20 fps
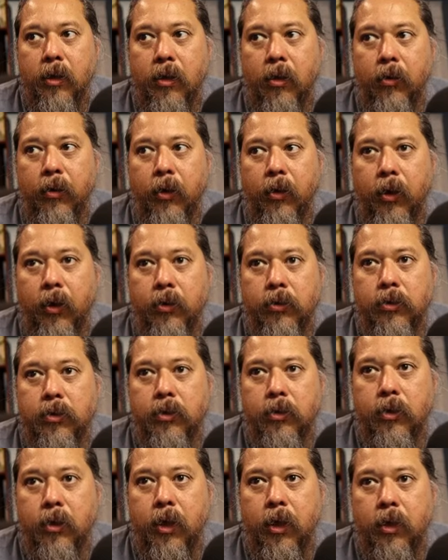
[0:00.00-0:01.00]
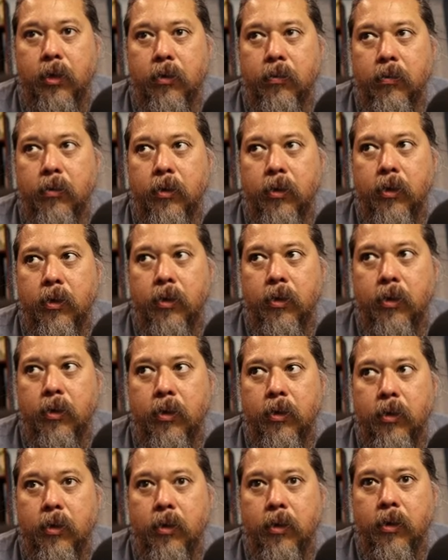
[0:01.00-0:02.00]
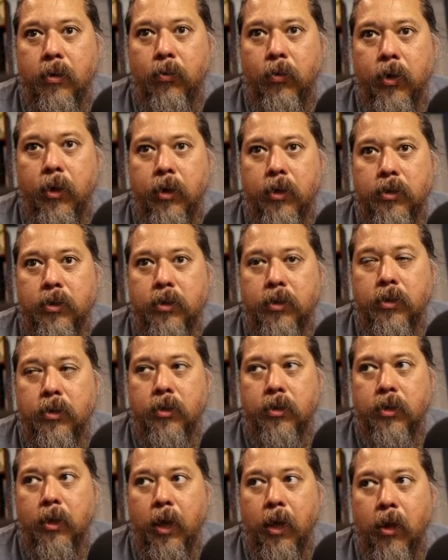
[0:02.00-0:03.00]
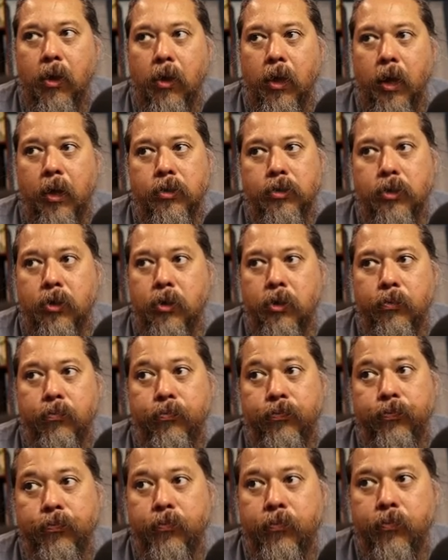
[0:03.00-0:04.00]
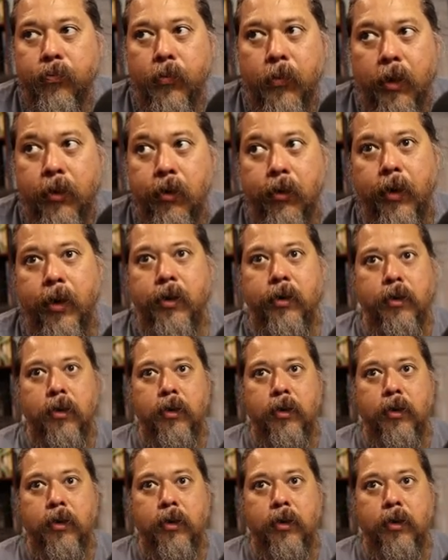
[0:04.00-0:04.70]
Oh, there it goes. Okay. Weird. It's yeah. Okay. So, you know, I had to